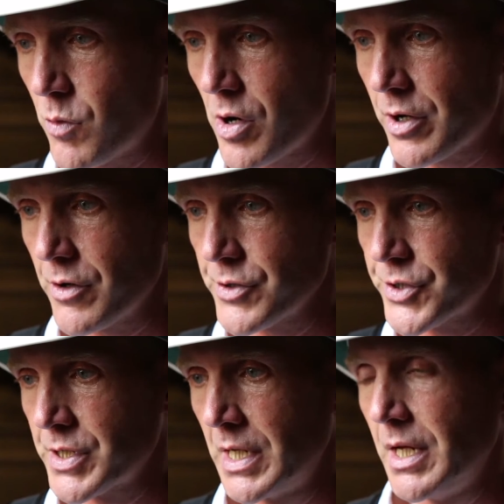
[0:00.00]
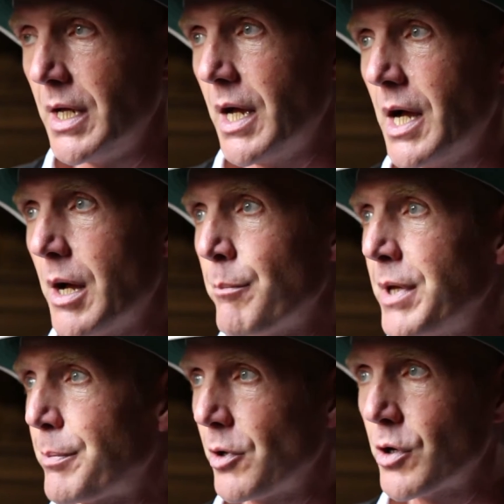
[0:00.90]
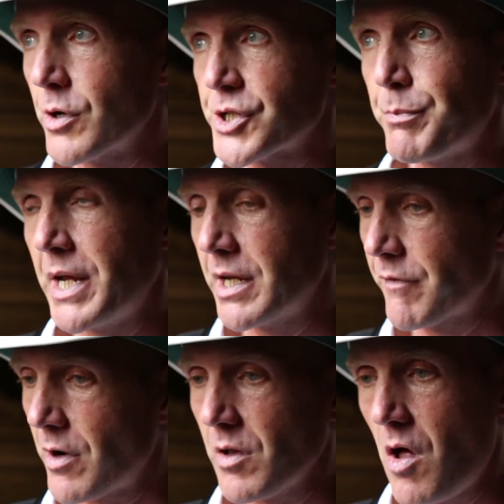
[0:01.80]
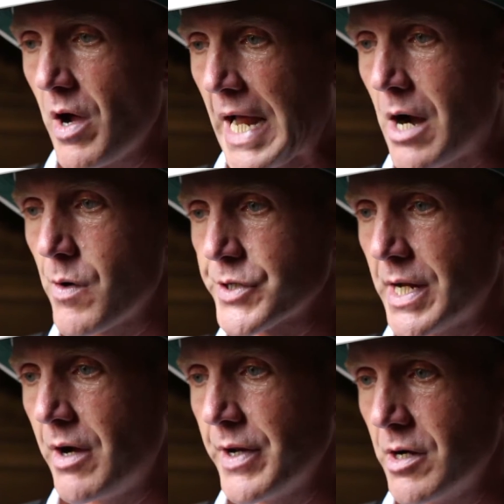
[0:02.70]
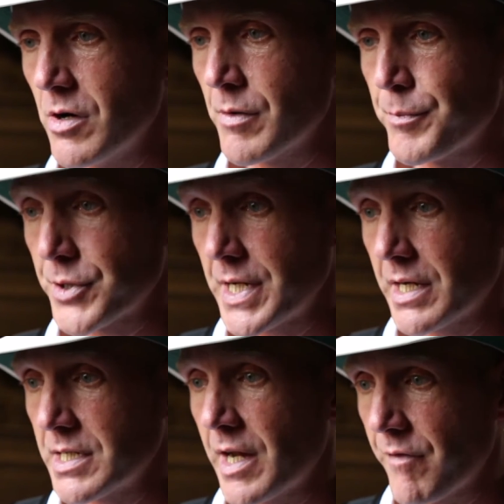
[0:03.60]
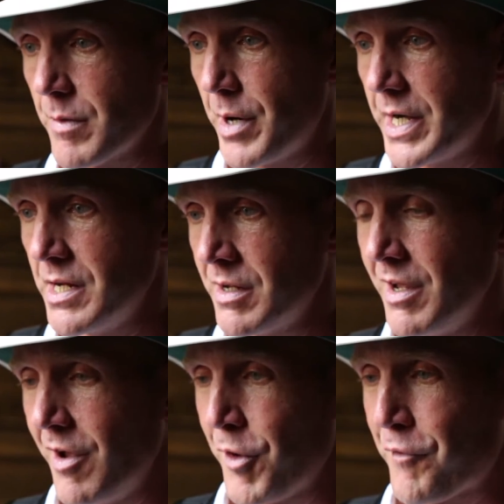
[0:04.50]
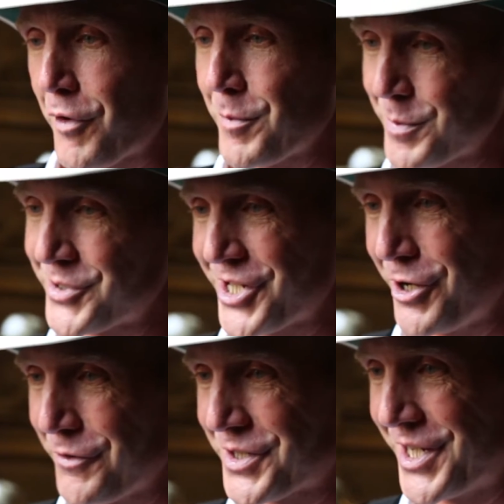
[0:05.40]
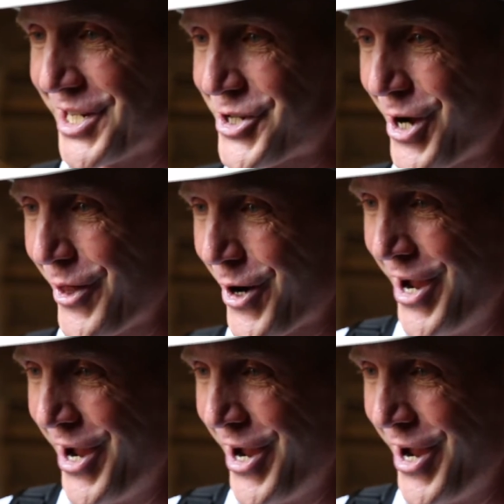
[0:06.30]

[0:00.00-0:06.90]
workers, um, people who are spending very long hours out here protecting everybody from themselves and each other